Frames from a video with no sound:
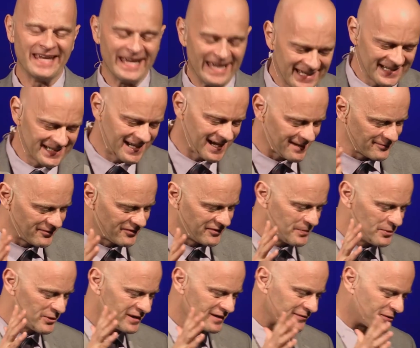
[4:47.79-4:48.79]
In comes the
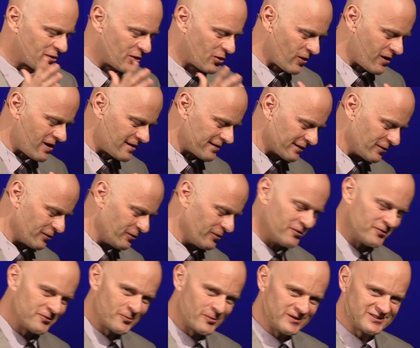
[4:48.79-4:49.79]
book of
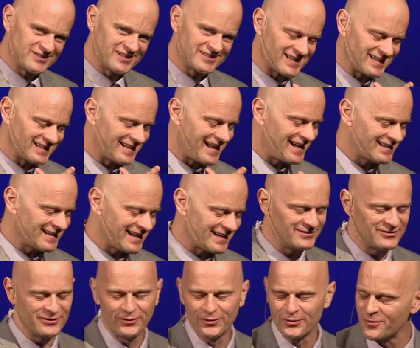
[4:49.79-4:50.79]
Chronicles, which is a lot
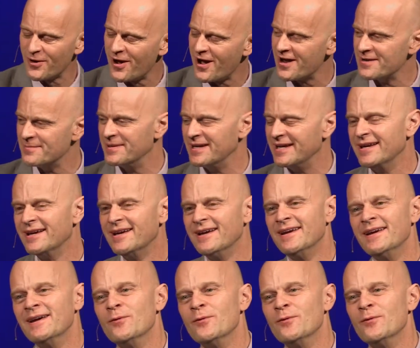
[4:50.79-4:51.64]
like Deuteronomy,